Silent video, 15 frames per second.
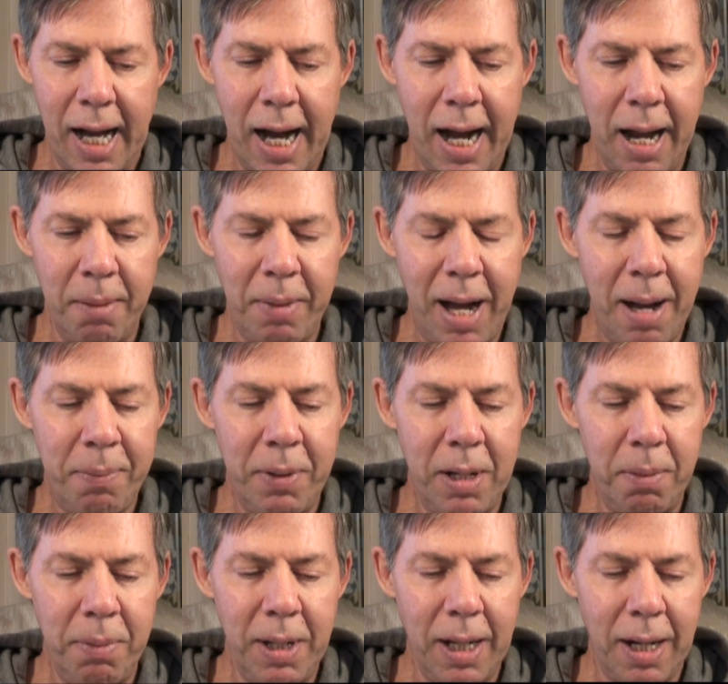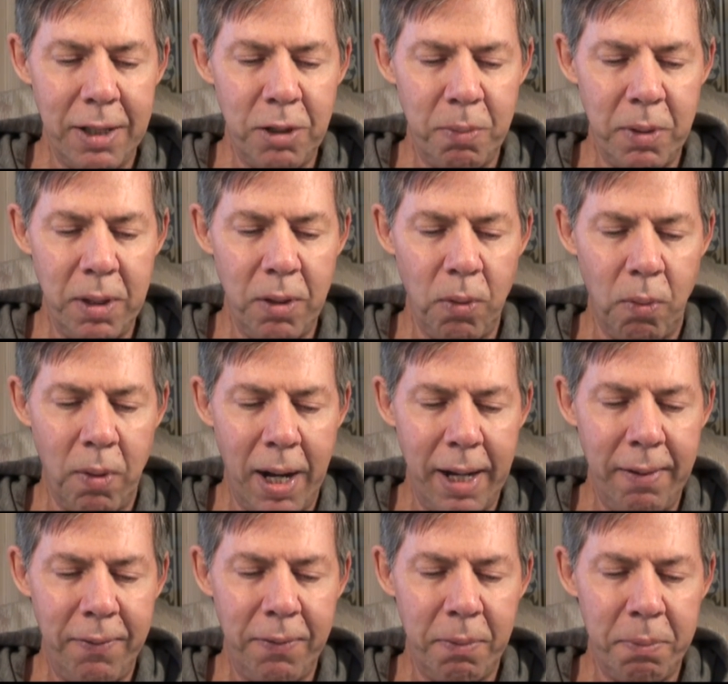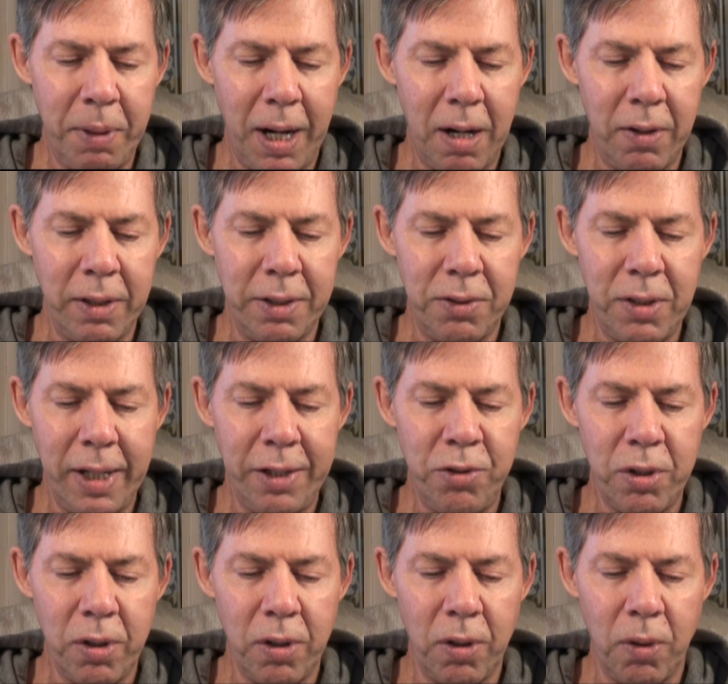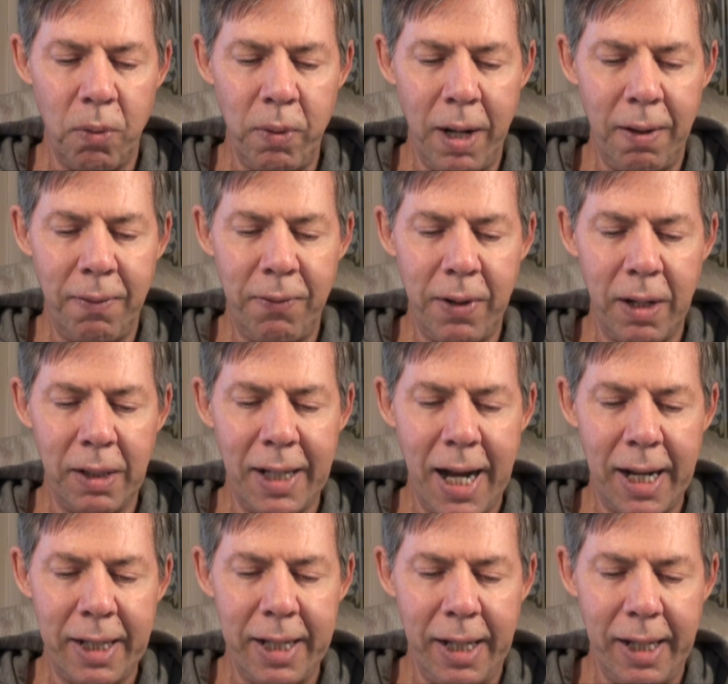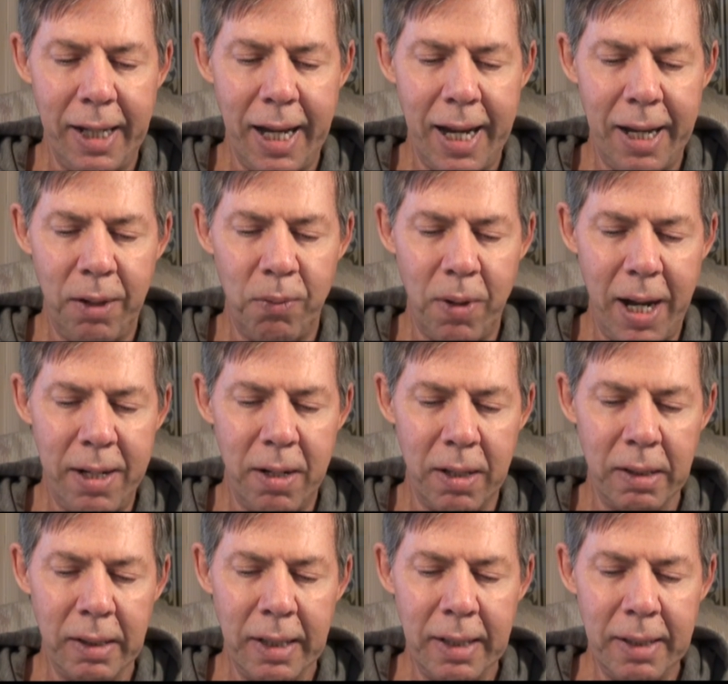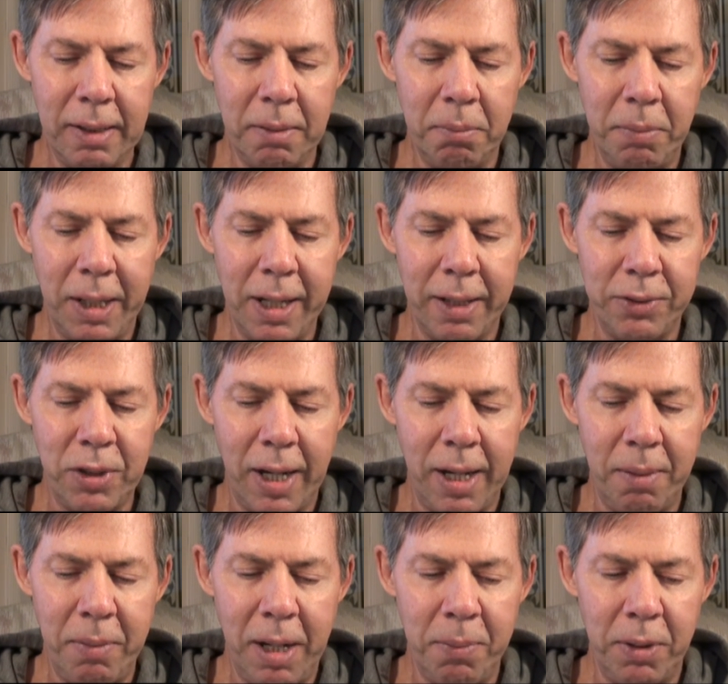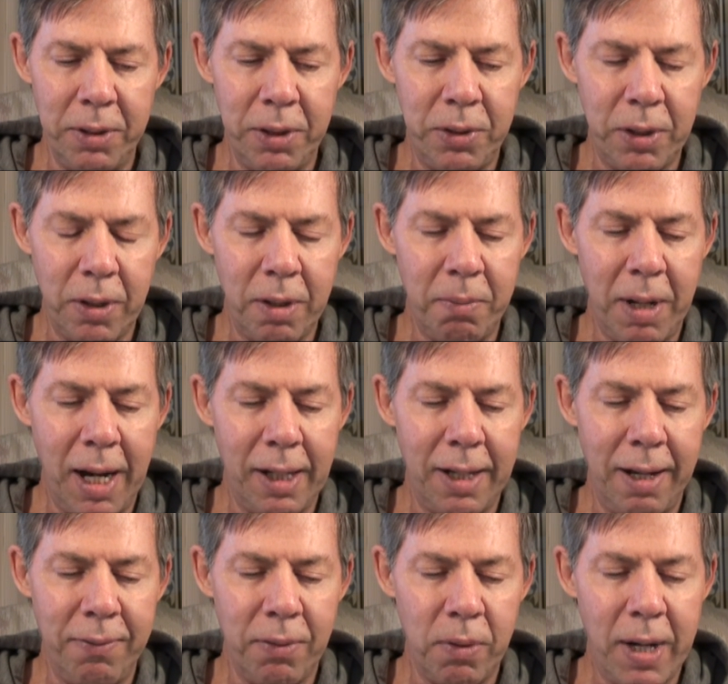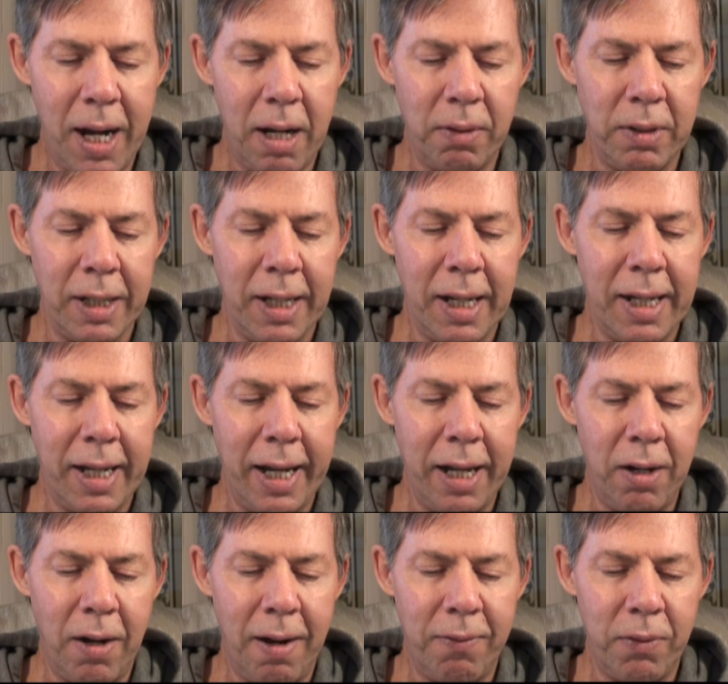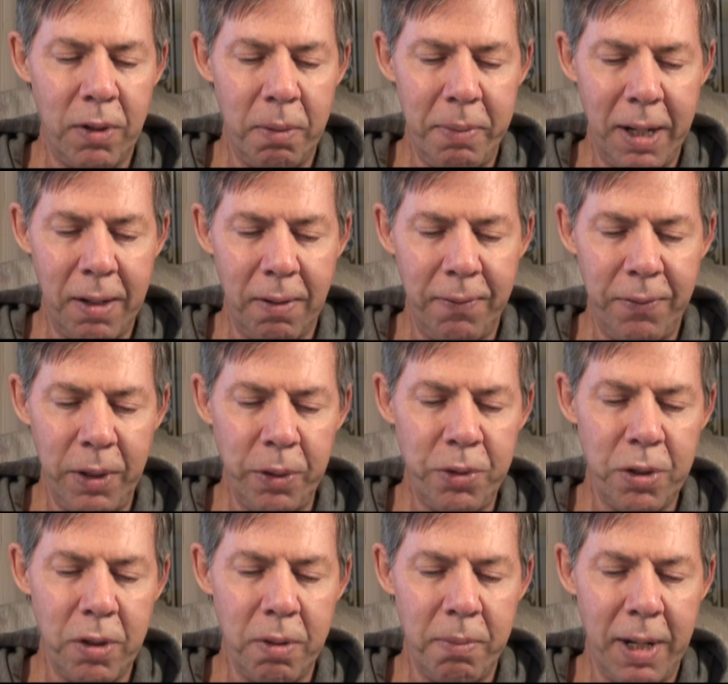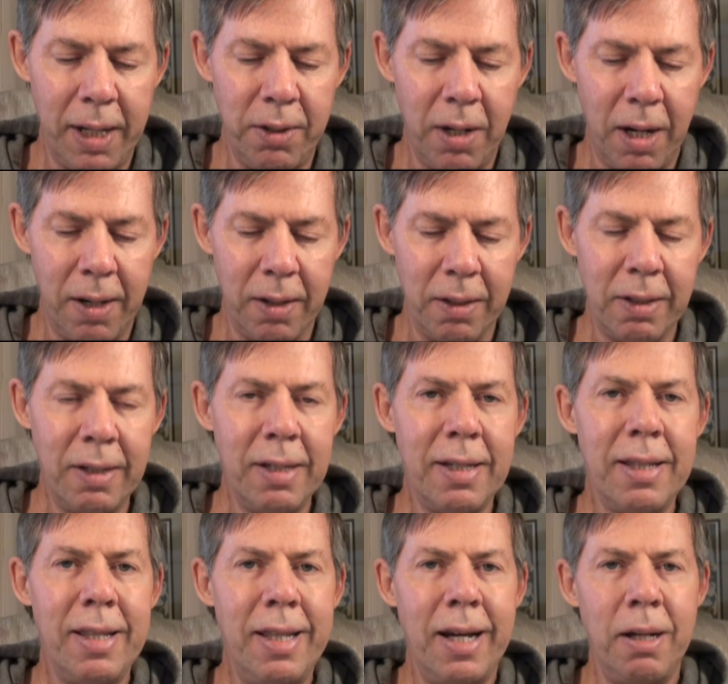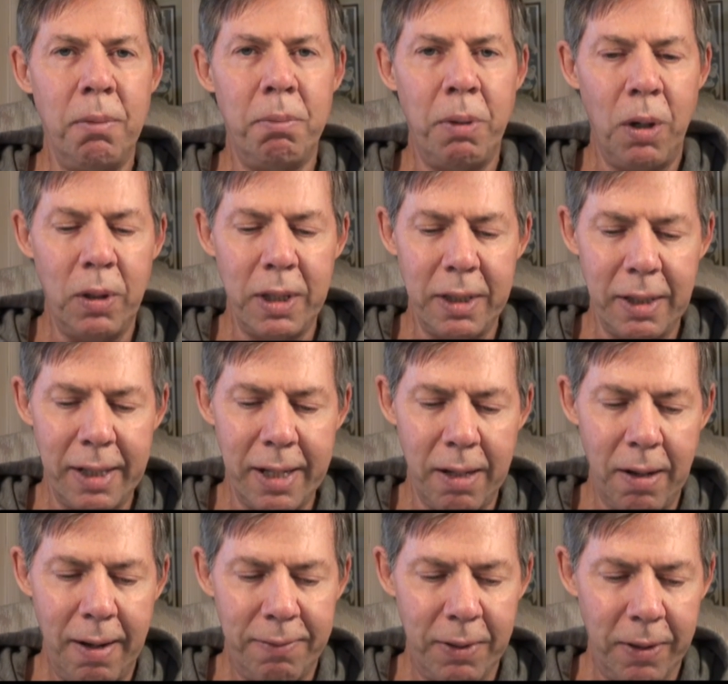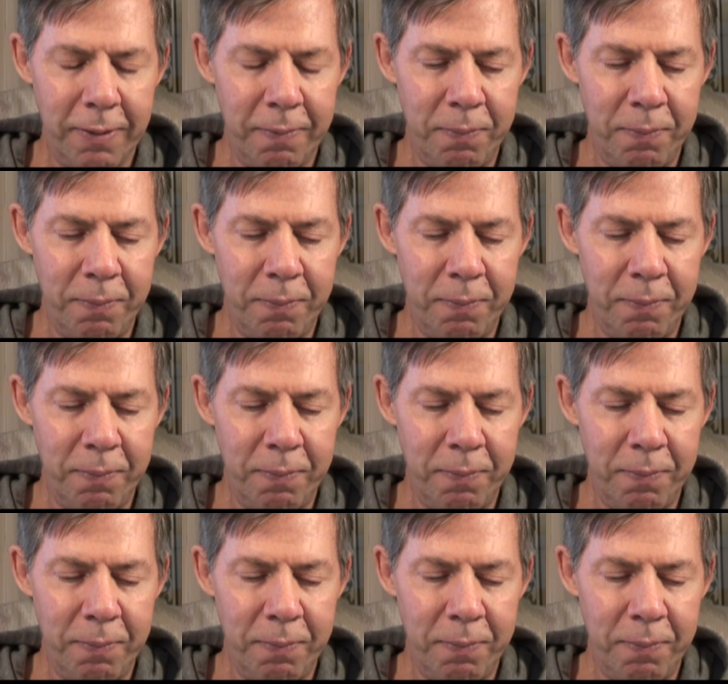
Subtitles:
I am happy to be husband, wife, parent, teacher, welfare lackey, and writer because I am able to turn my life around and offer a better future to my daughter than Poland can offer.